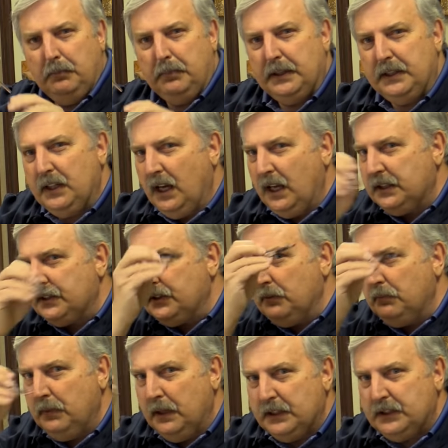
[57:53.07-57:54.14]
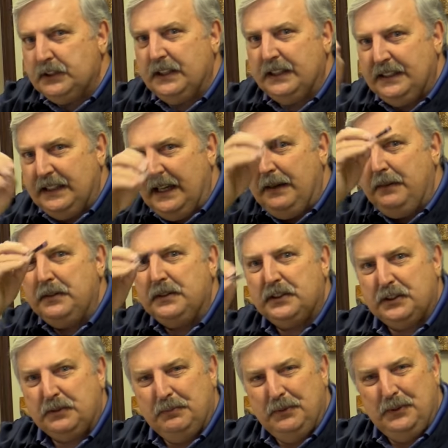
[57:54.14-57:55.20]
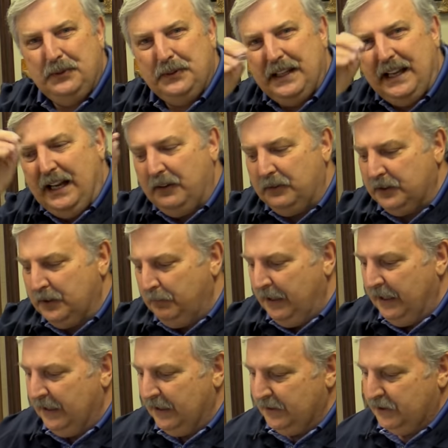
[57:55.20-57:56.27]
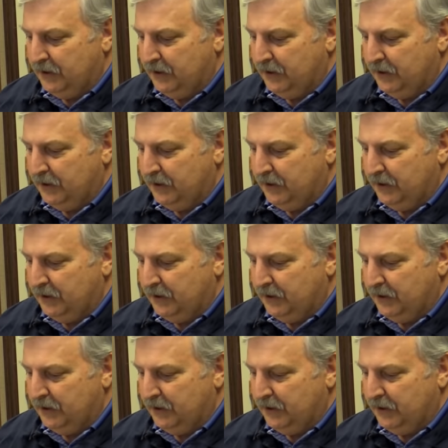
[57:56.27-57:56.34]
but not so much that they smooth out to make a